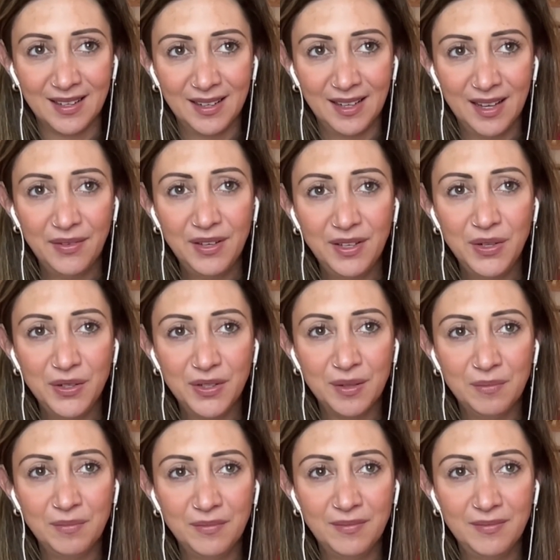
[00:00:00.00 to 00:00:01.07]
given you
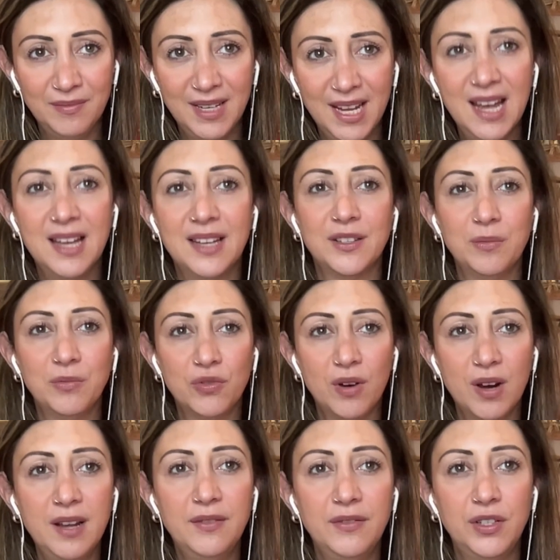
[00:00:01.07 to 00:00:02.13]
some
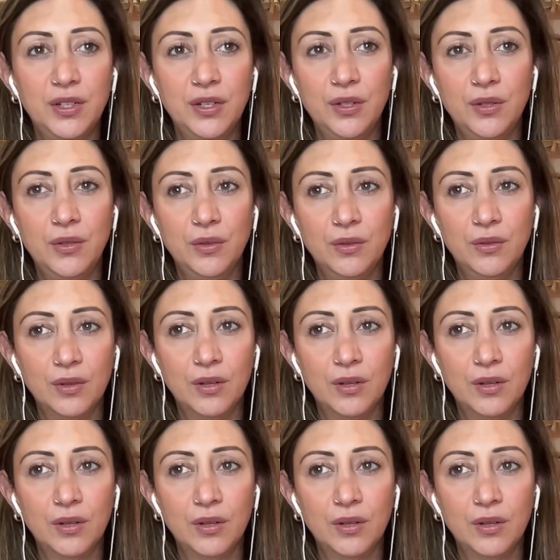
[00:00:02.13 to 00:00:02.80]
drive to